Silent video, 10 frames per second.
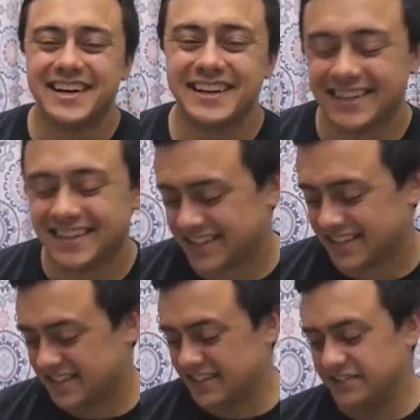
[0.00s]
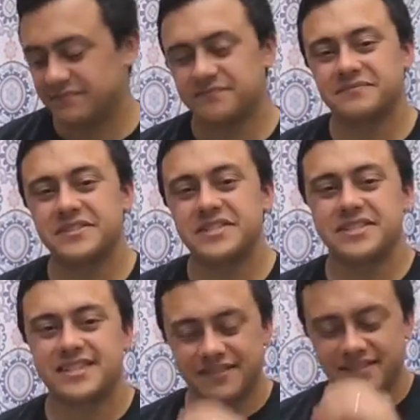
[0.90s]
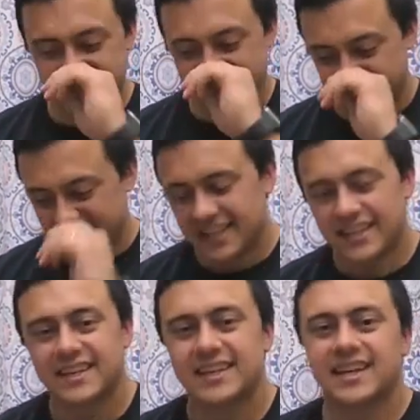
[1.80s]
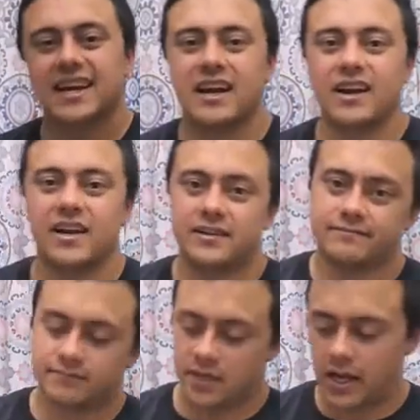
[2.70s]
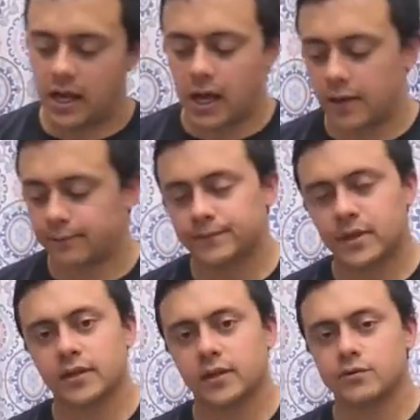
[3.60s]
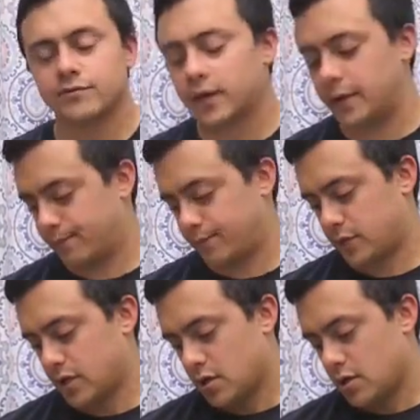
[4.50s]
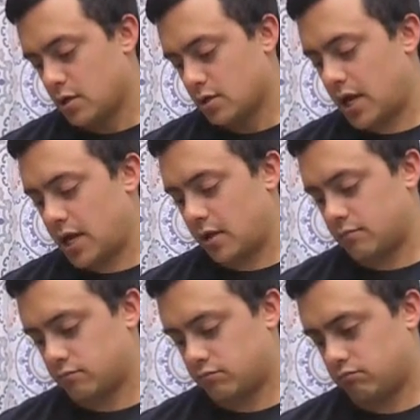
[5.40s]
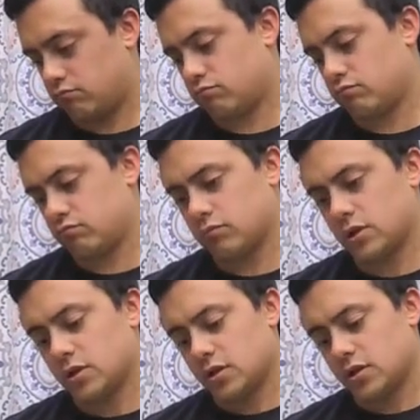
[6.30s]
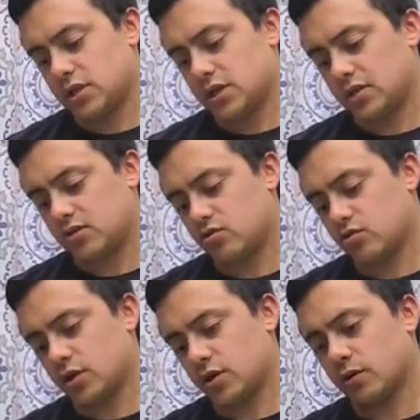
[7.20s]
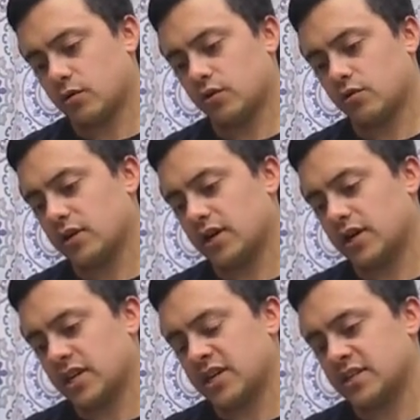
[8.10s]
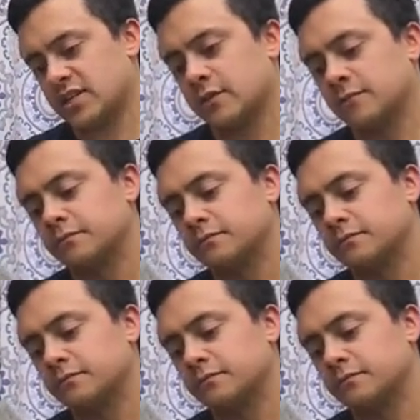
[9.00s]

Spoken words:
Uh, you just have to. All right. I thought it was funny. Okay. Second story we're going to read is